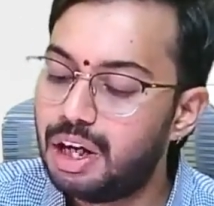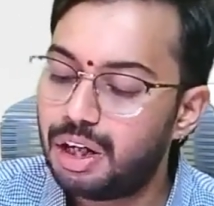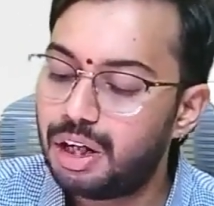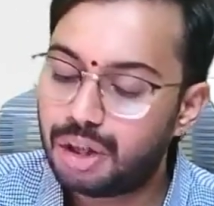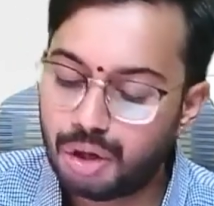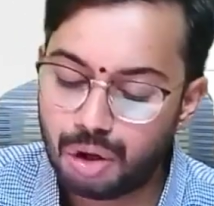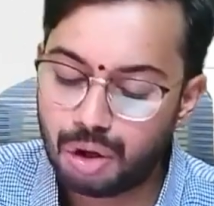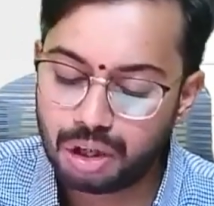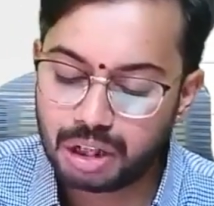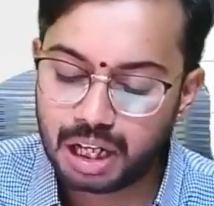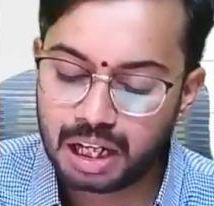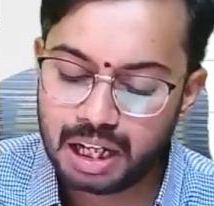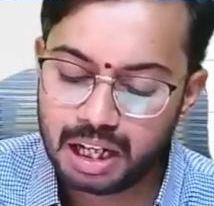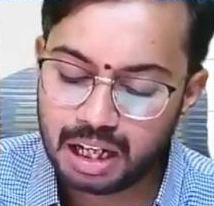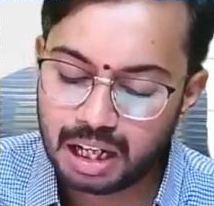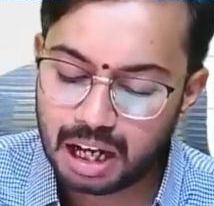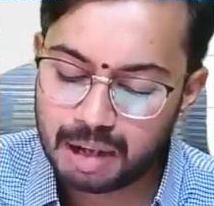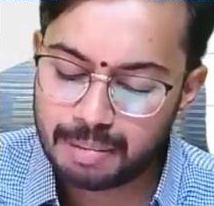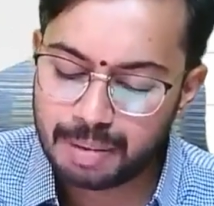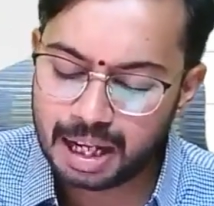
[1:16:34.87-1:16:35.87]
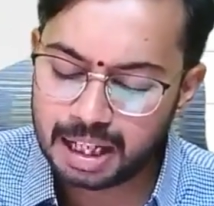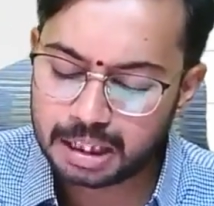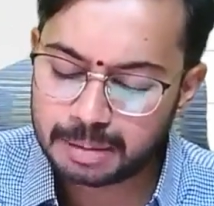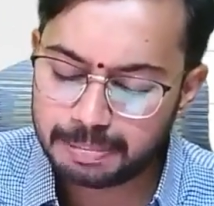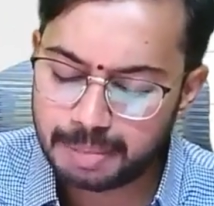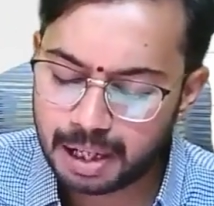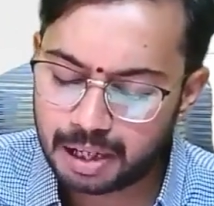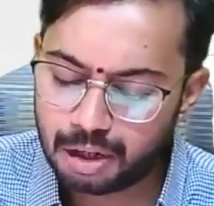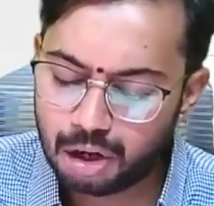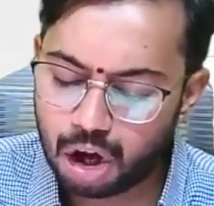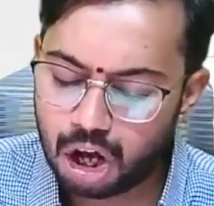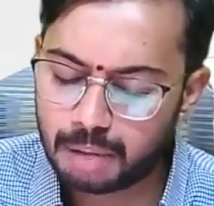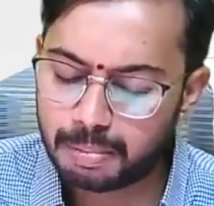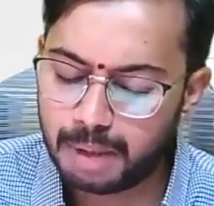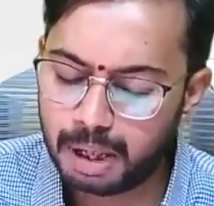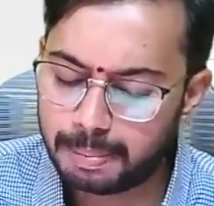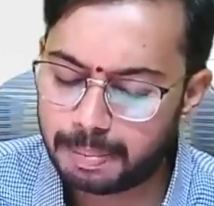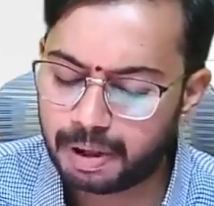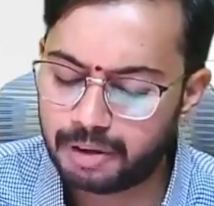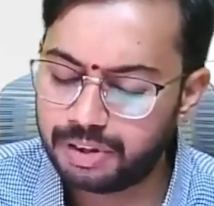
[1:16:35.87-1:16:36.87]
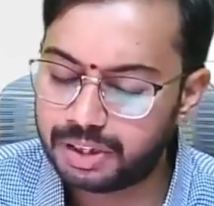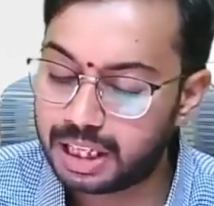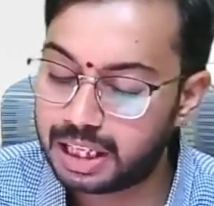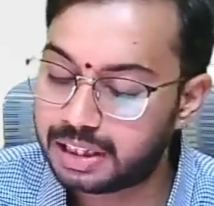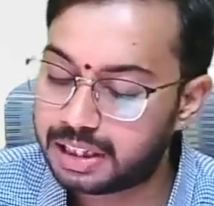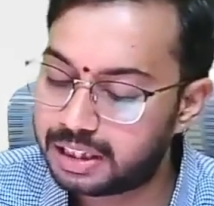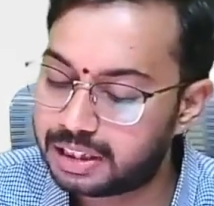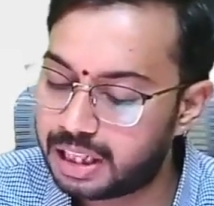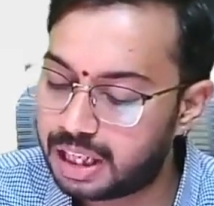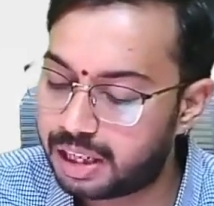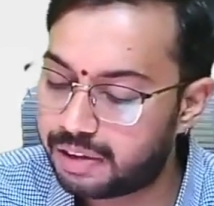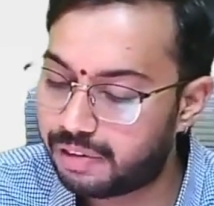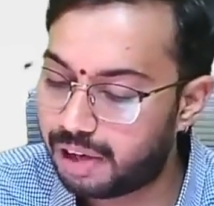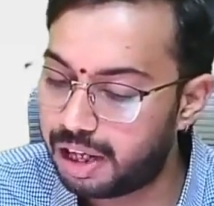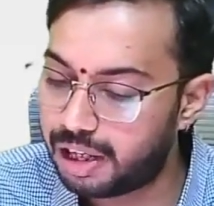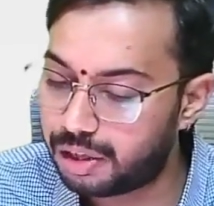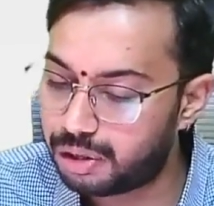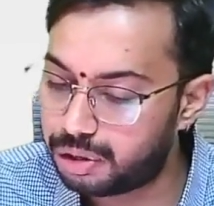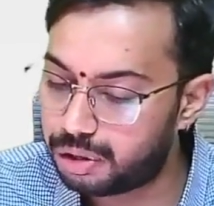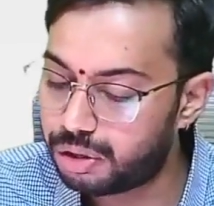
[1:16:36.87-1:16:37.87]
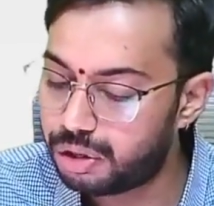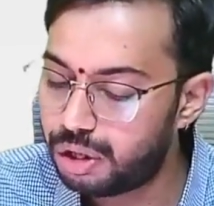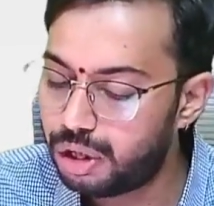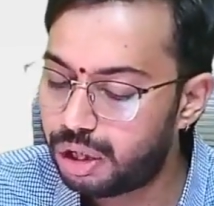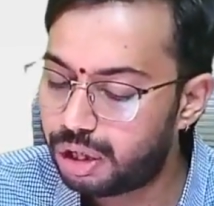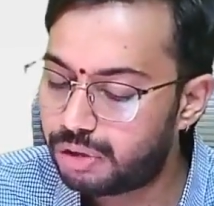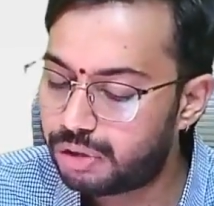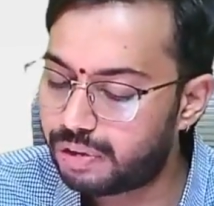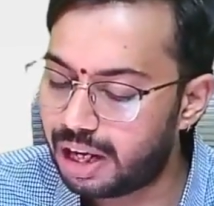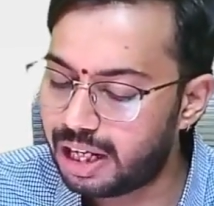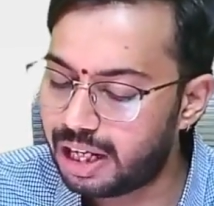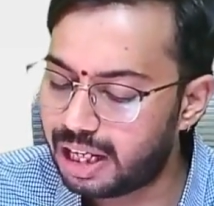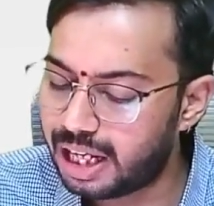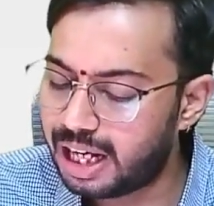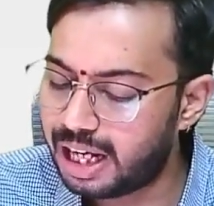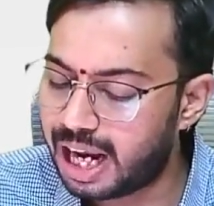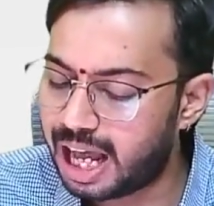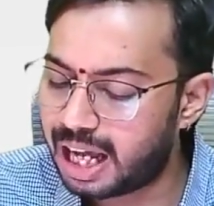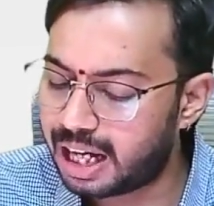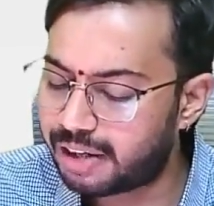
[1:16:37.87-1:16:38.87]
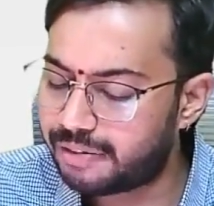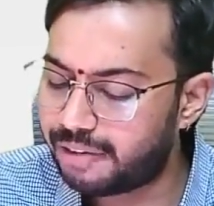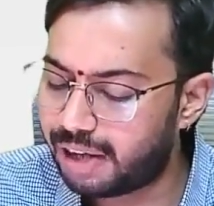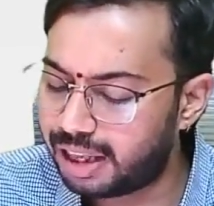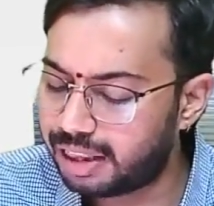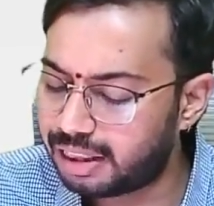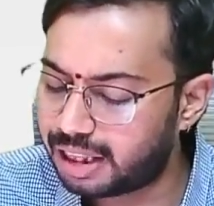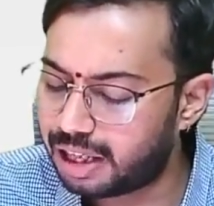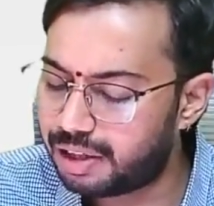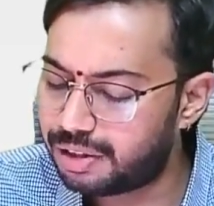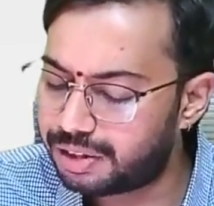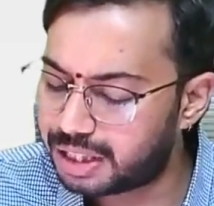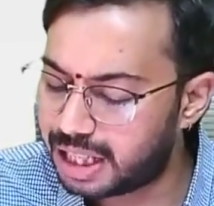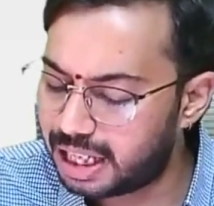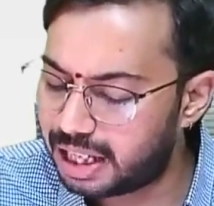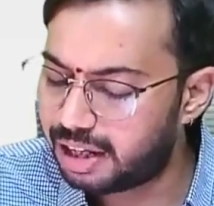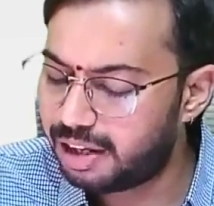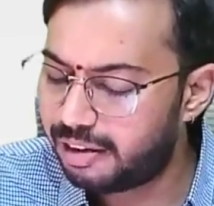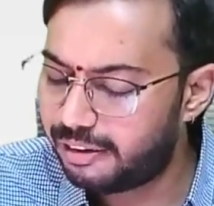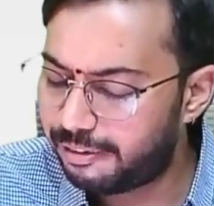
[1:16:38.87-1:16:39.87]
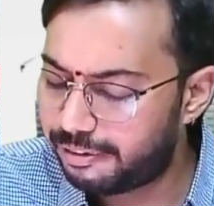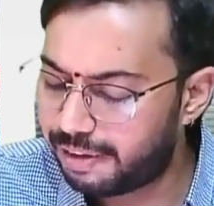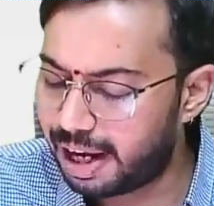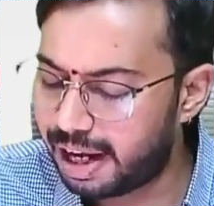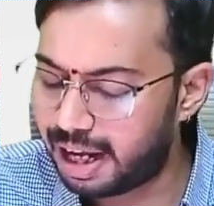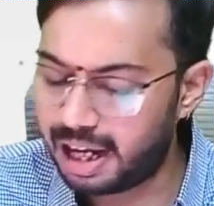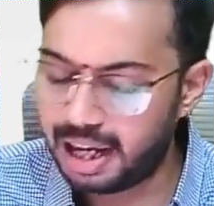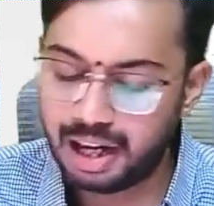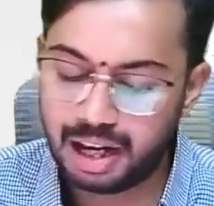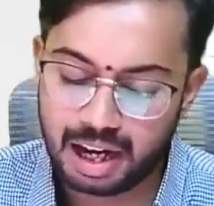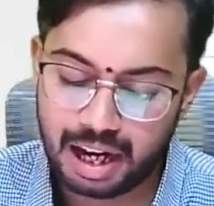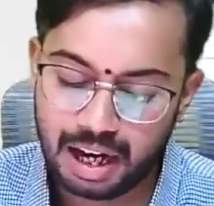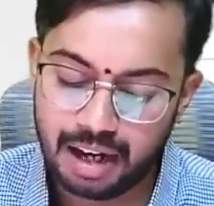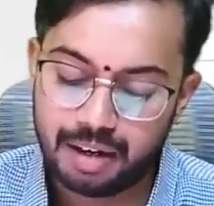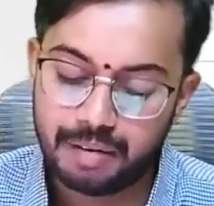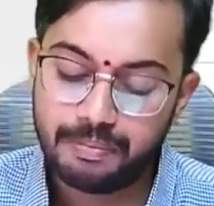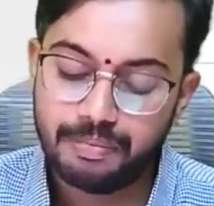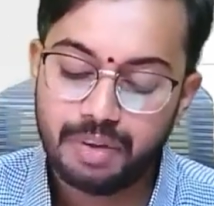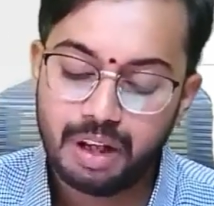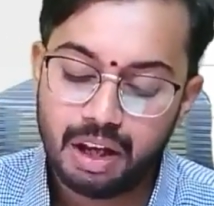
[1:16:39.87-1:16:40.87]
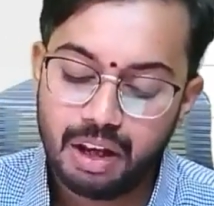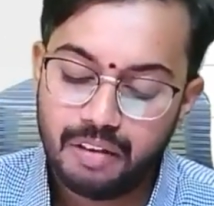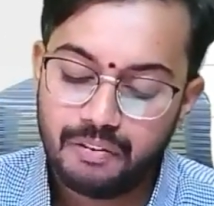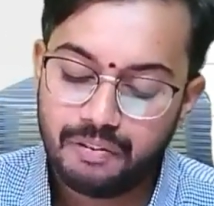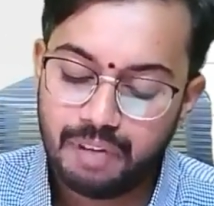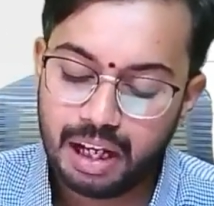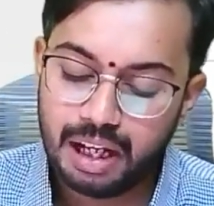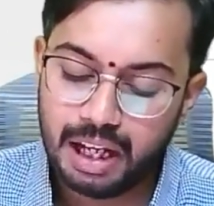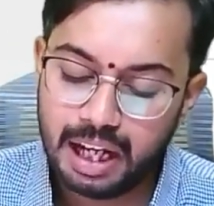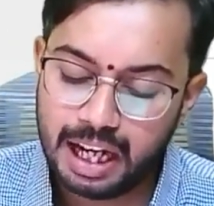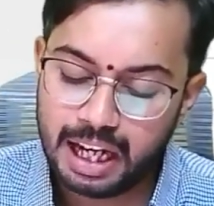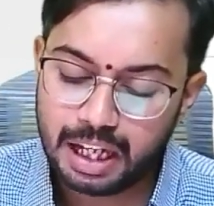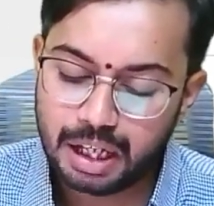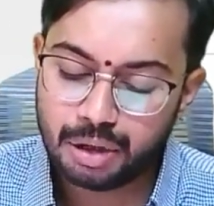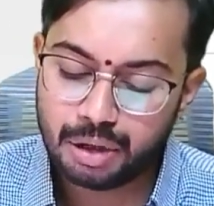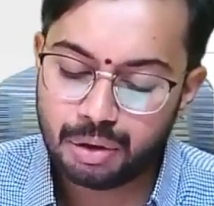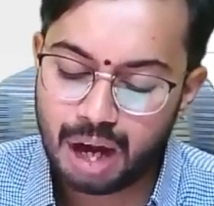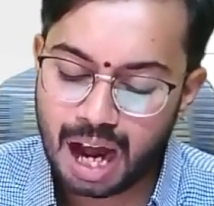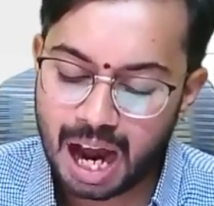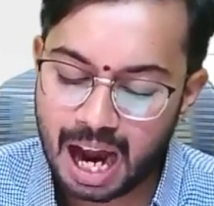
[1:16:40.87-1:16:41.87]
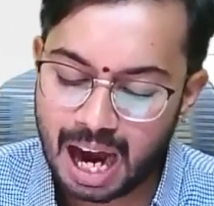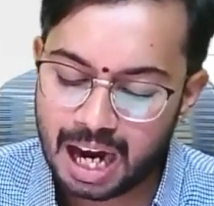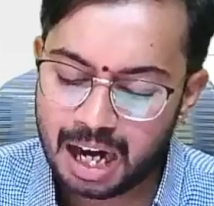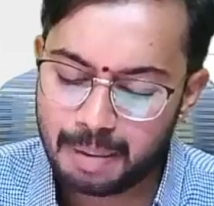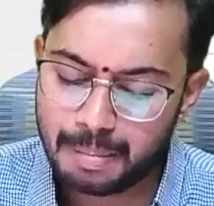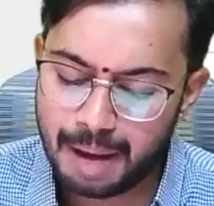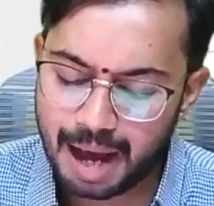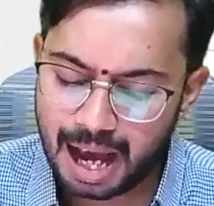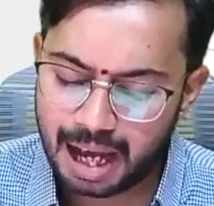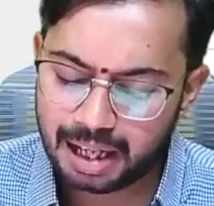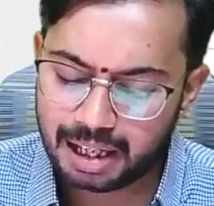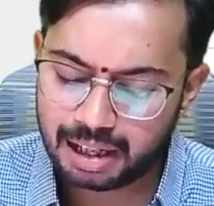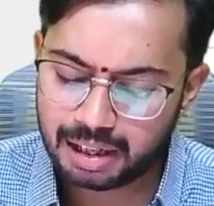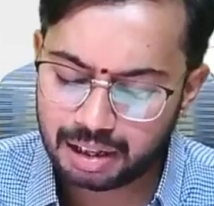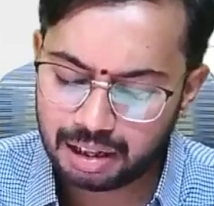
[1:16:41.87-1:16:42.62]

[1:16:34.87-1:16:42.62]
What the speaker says: Total income as per normal provisions is equal to 20 lakh 1,500. We need to add back